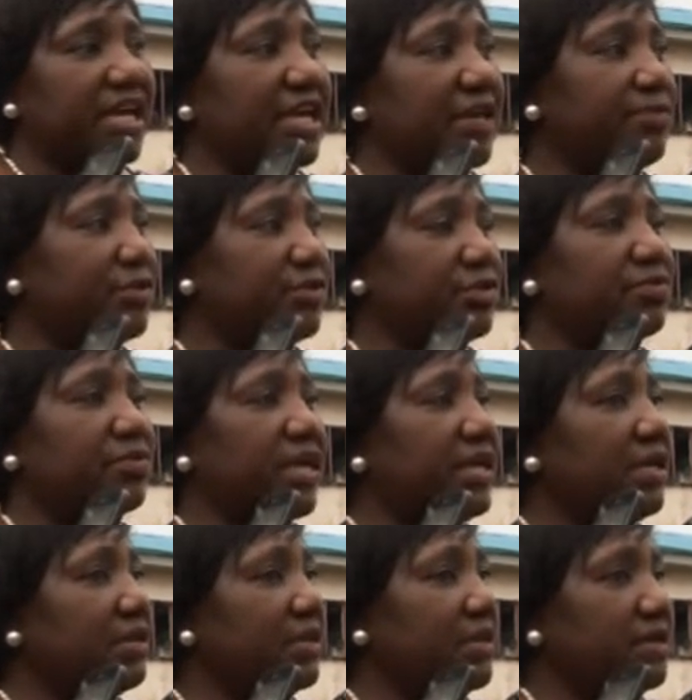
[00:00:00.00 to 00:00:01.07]
able to
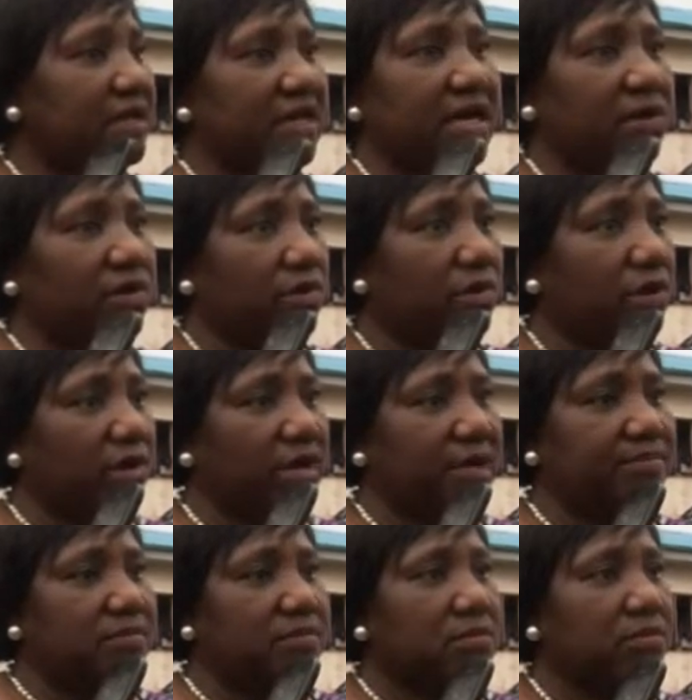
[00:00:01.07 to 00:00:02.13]
either go
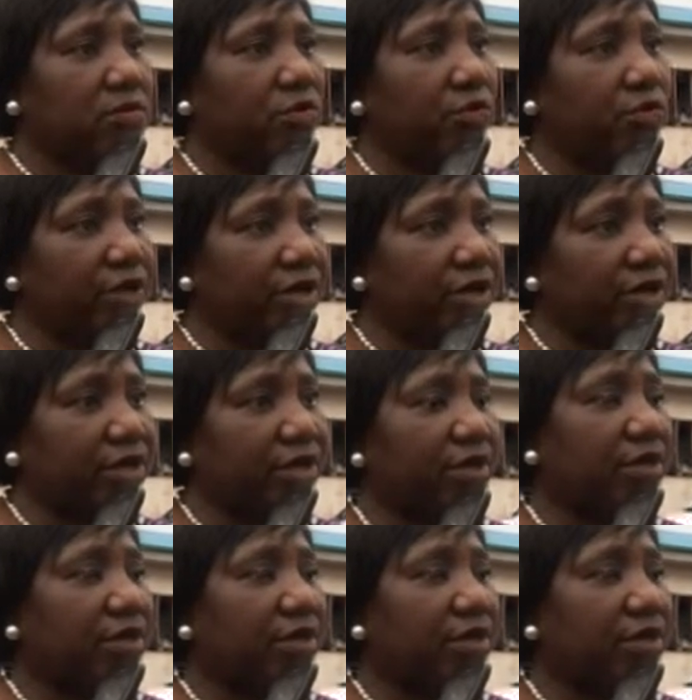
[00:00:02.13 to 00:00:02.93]
um, work